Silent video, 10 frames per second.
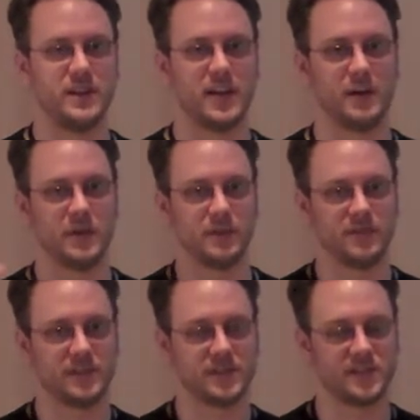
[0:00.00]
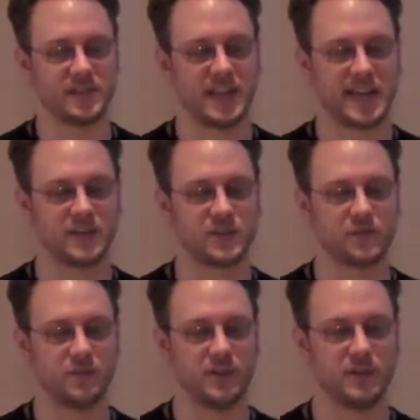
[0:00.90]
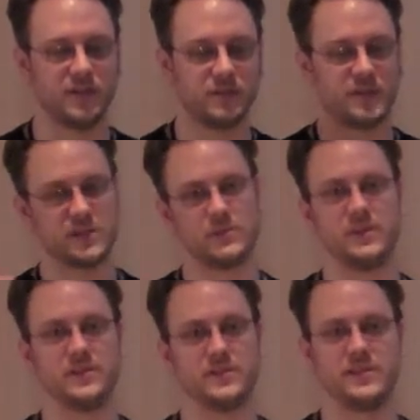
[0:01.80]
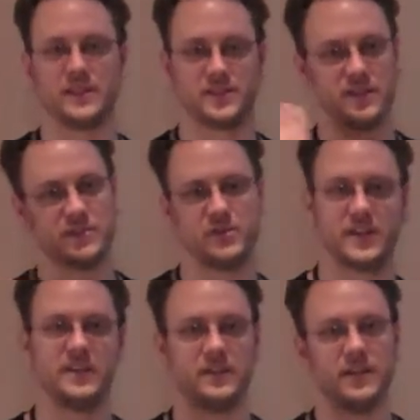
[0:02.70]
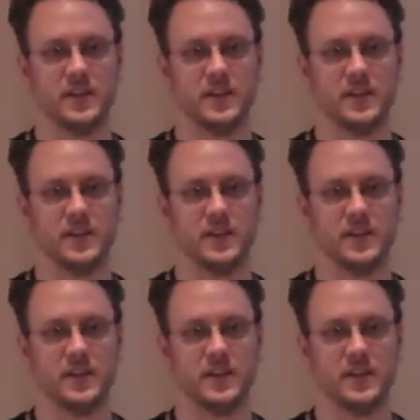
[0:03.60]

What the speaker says: And if it doesn't catch what you're experiencing, that's not interesting either.